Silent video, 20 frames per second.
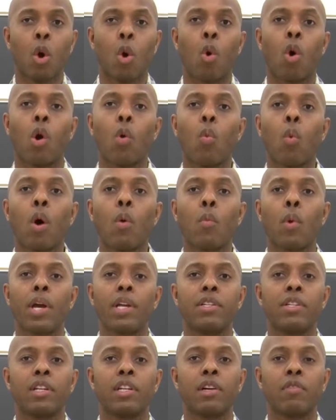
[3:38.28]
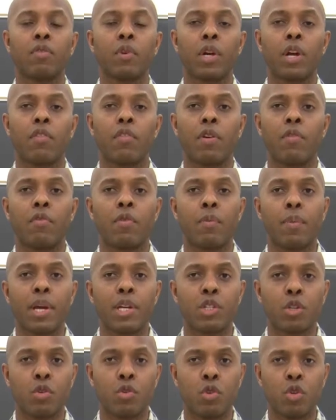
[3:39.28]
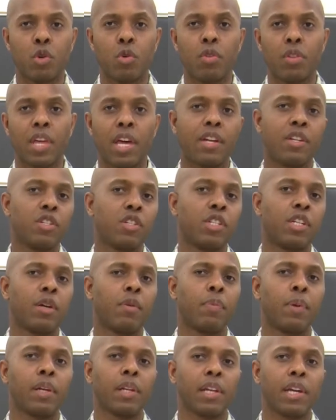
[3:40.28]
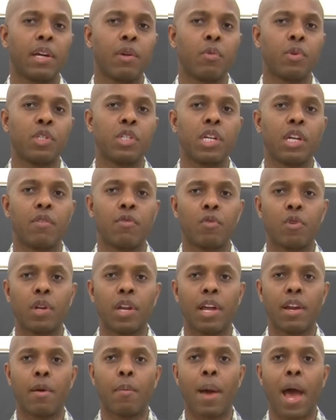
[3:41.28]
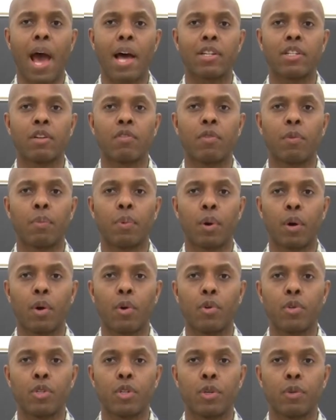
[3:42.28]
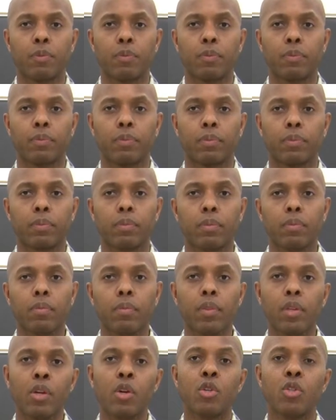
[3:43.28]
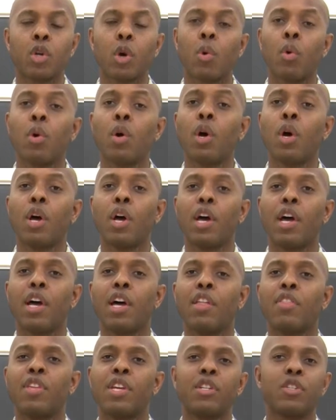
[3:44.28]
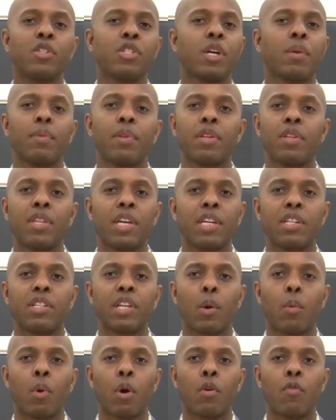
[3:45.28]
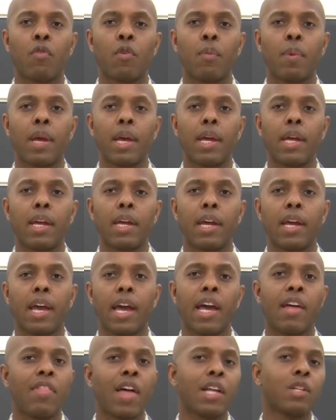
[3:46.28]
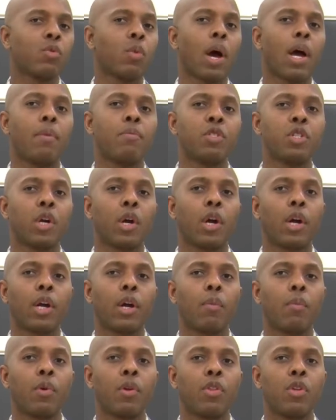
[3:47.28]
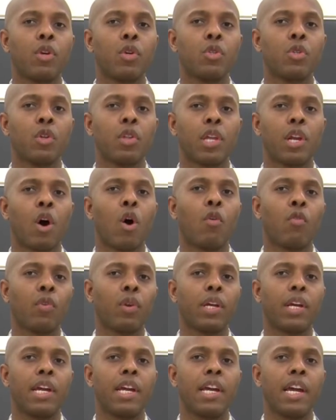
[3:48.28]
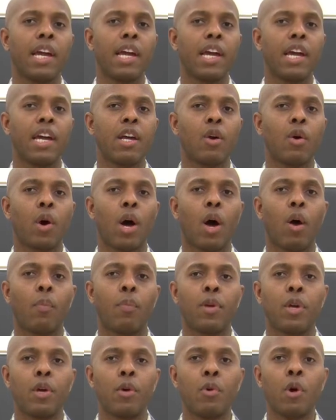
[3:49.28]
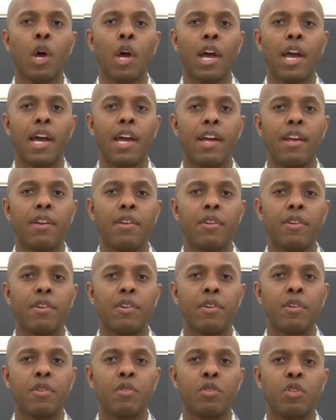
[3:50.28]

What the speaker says: or a one-way delivery of information that is typically received in a passive approach. So these are some of the things that work for me, and that's why I'm sharing them with you so that hopefully it'll help you in